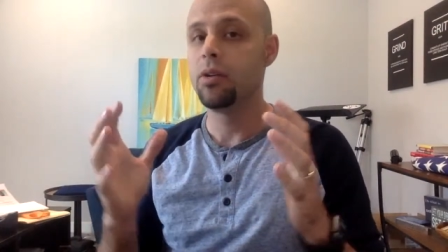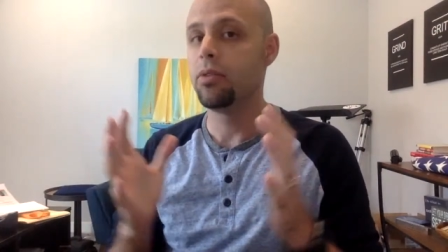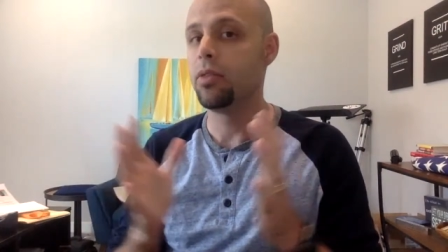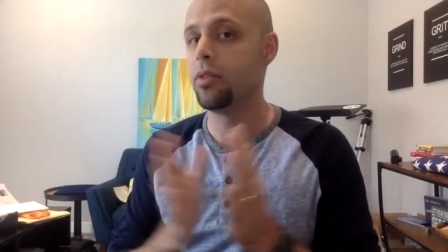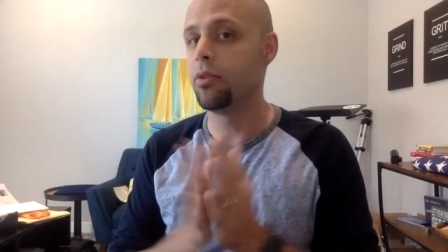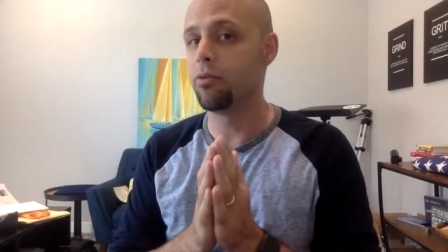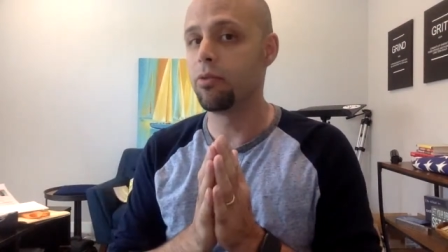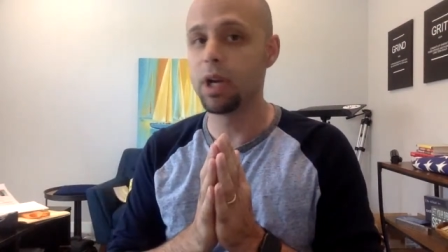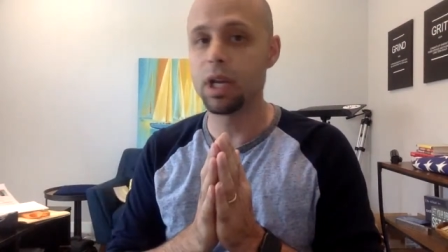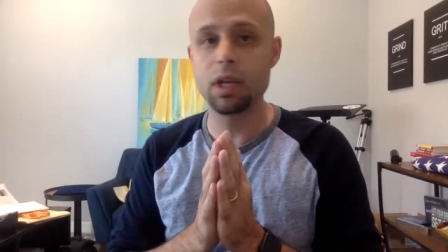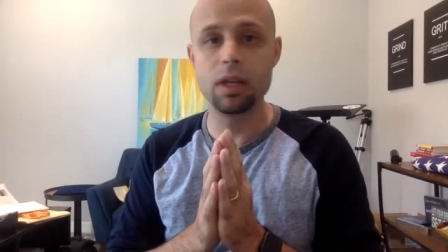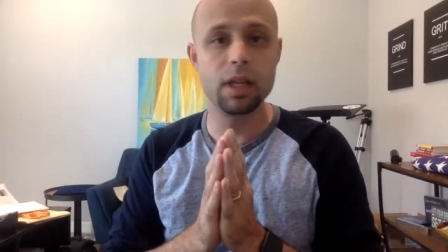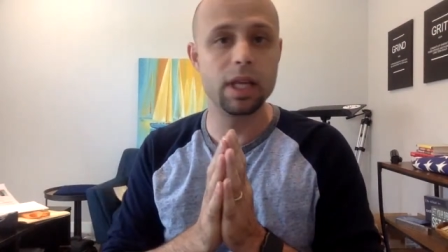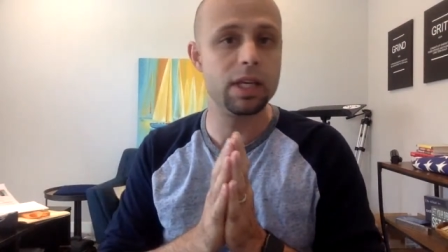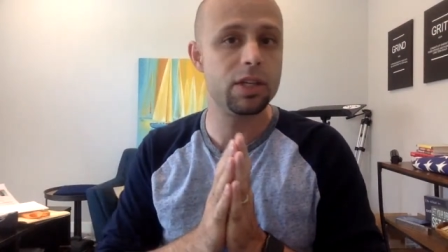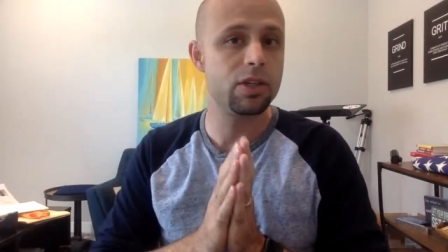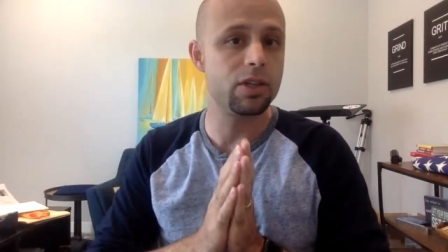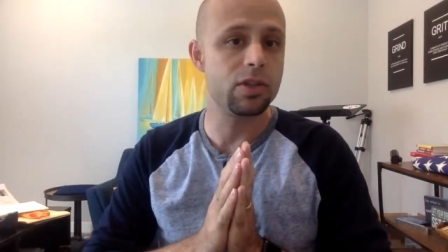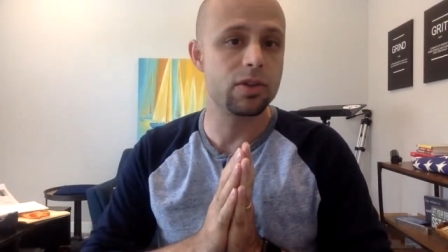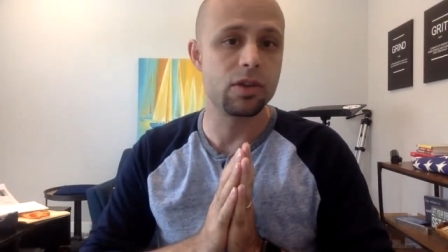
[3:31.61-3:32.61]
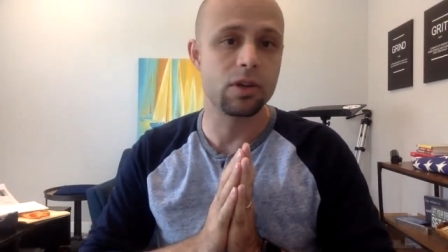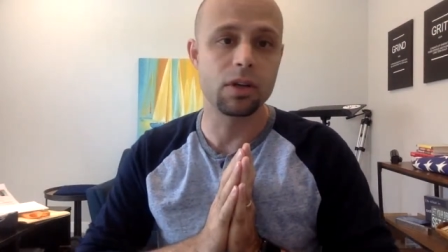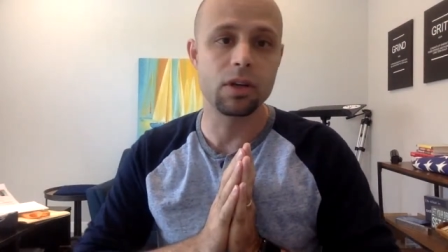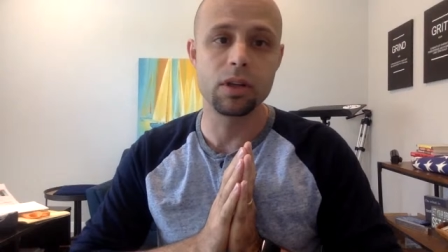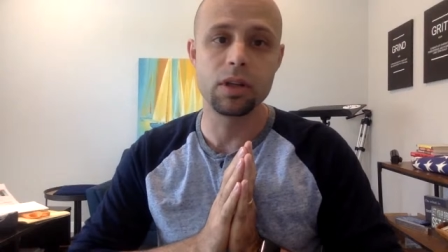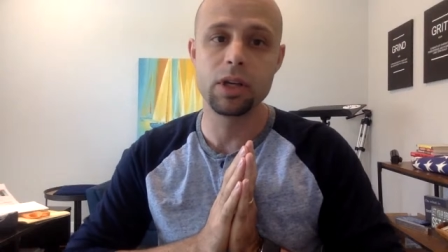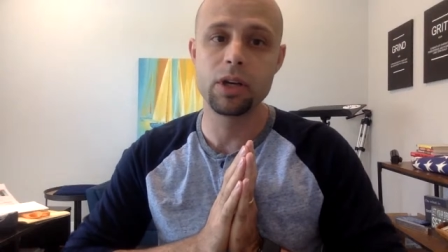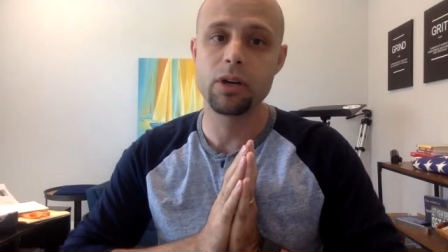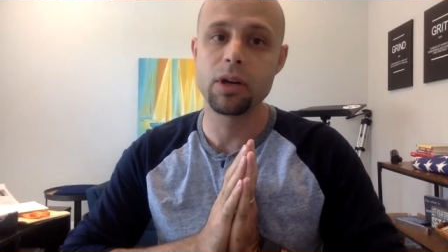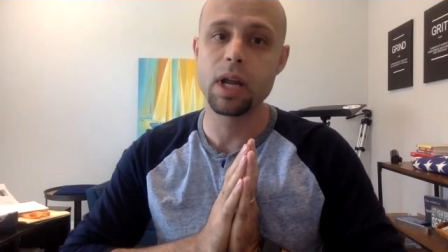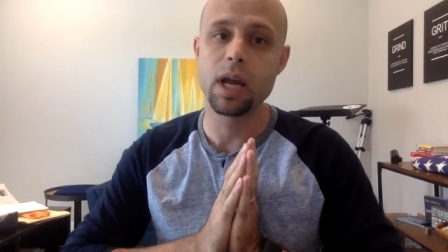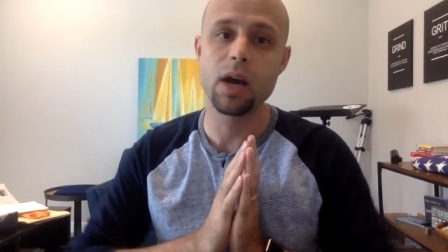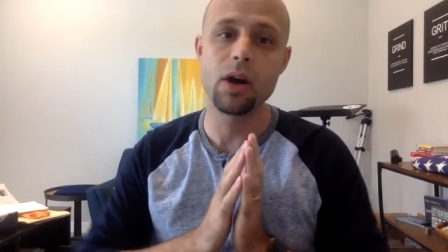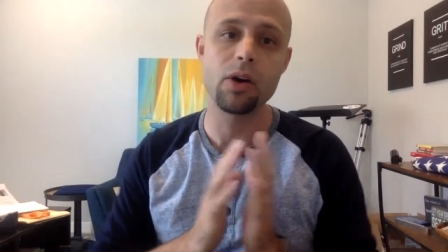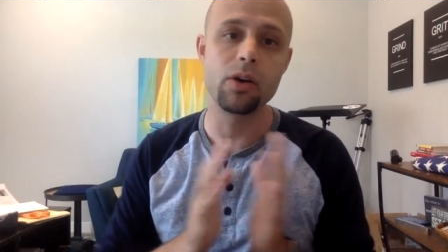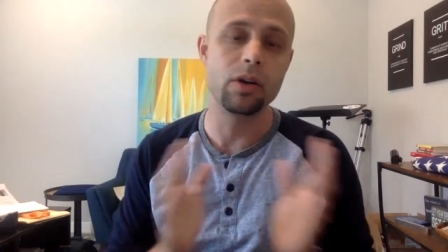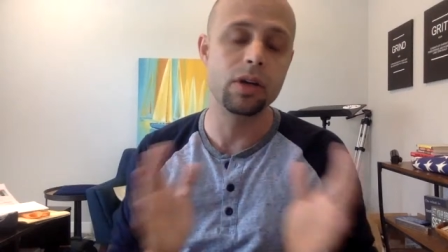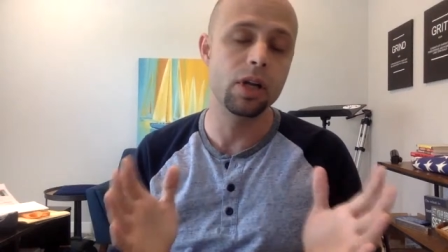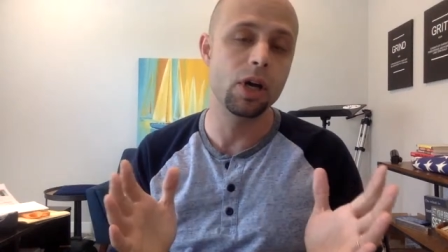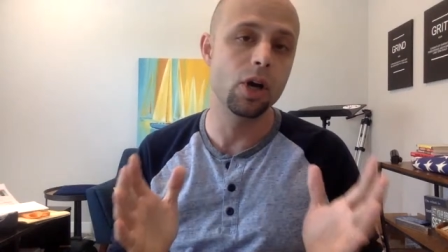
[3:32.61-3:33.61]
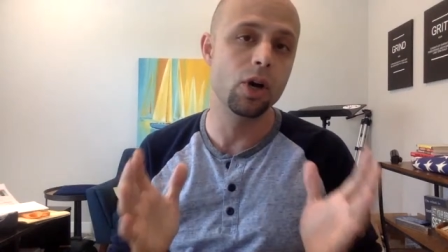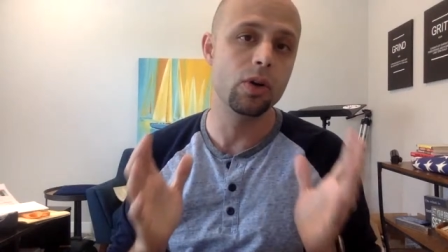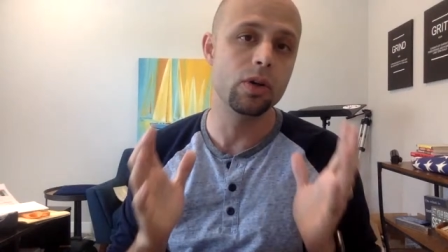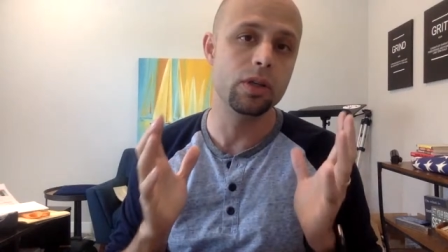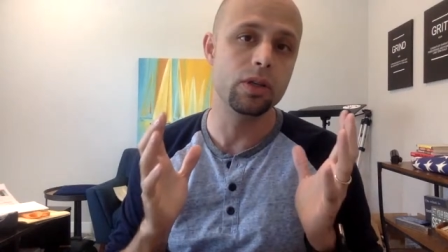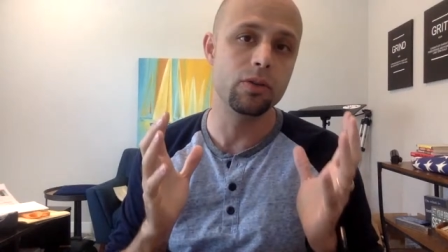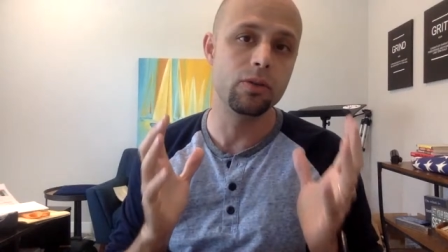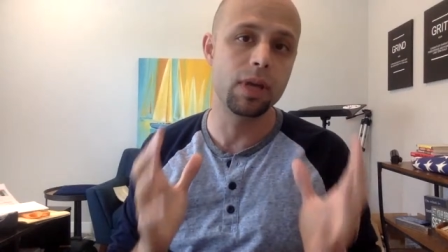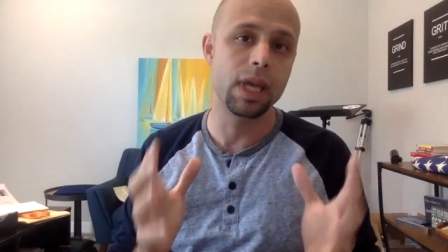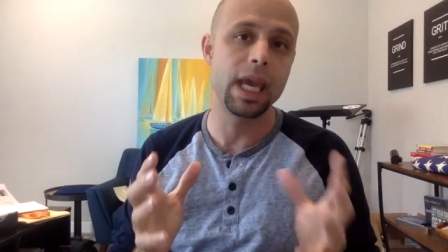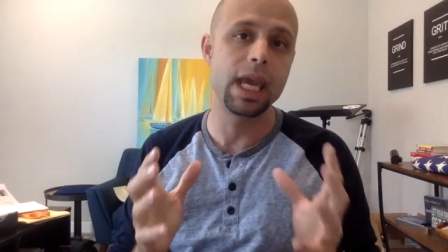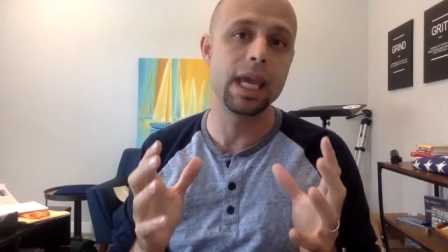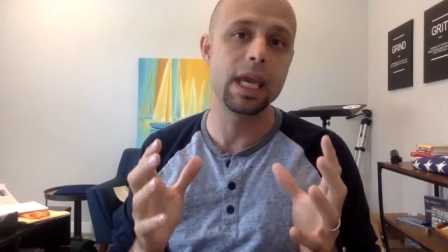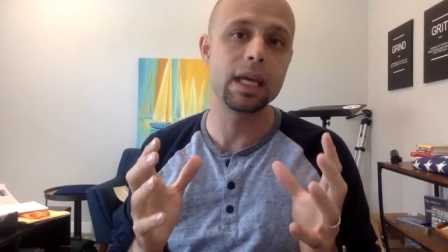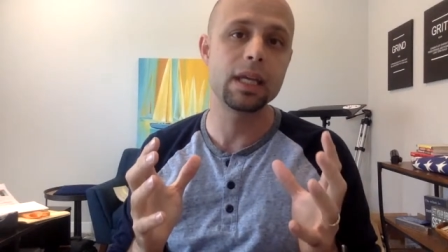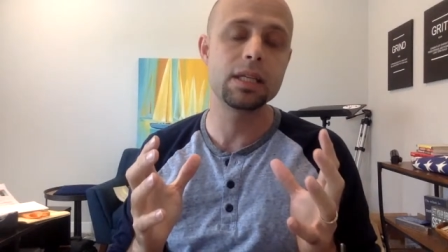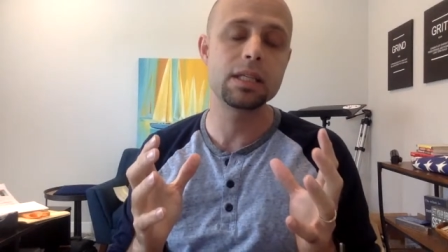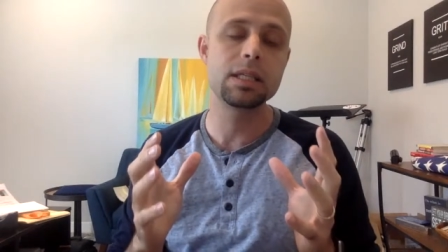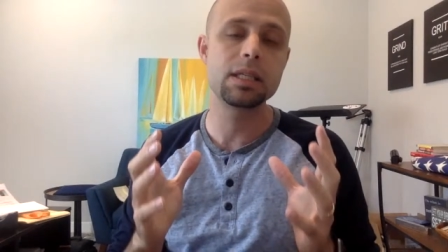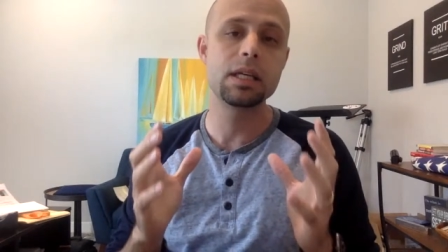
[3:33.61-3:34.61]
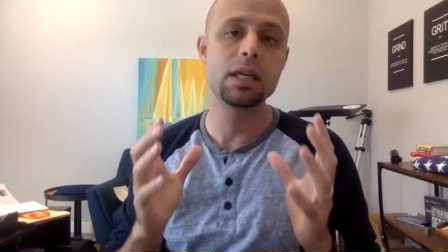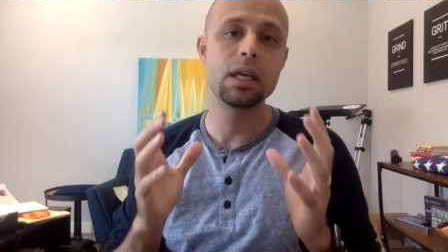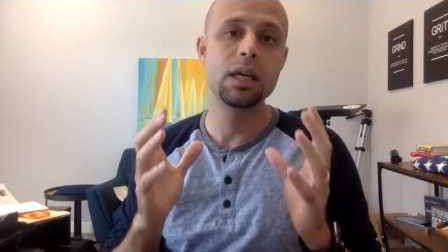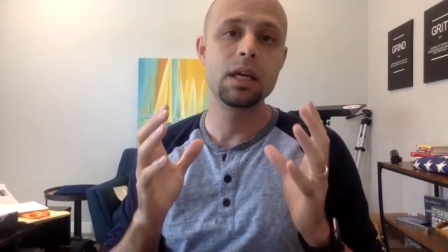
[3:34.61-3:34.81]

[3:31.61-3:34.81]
The regulations are clear now. No, you can't.